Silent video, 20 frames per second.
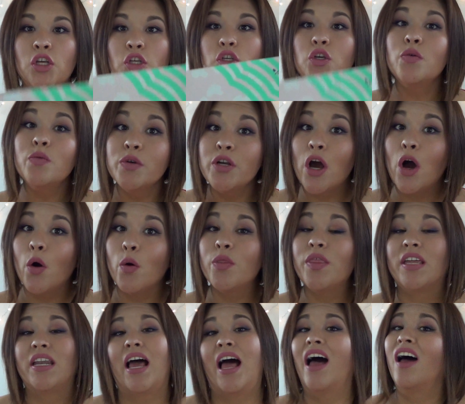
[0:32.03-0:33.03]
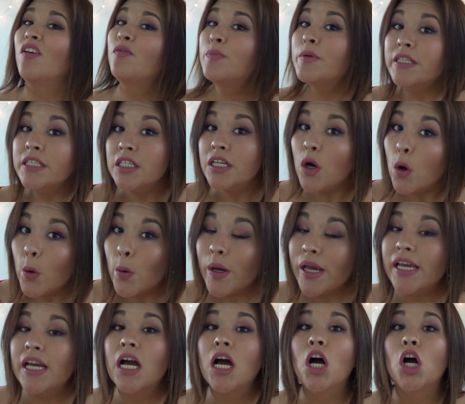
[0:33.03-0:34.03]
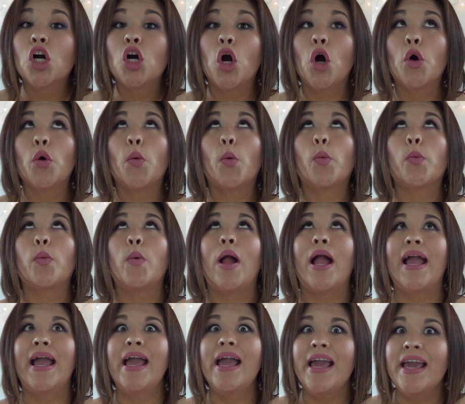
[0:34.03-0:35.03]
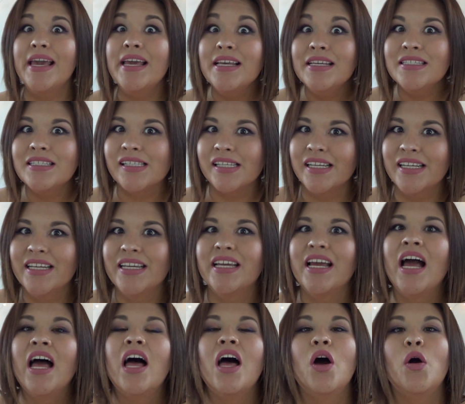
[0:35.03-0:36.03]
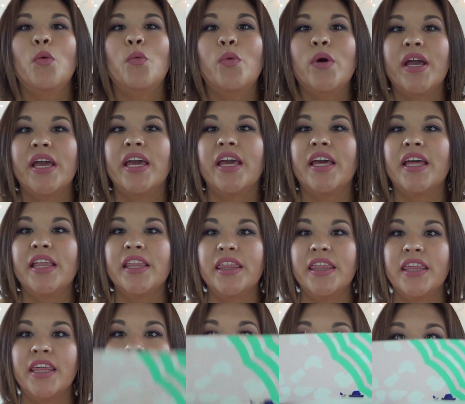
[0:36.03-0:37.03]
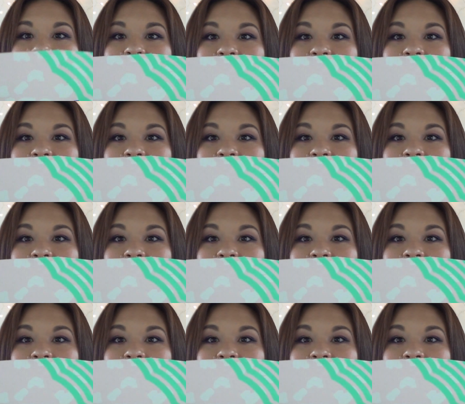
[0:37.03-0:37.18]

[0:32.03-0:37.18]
You know that I've been going crazy with,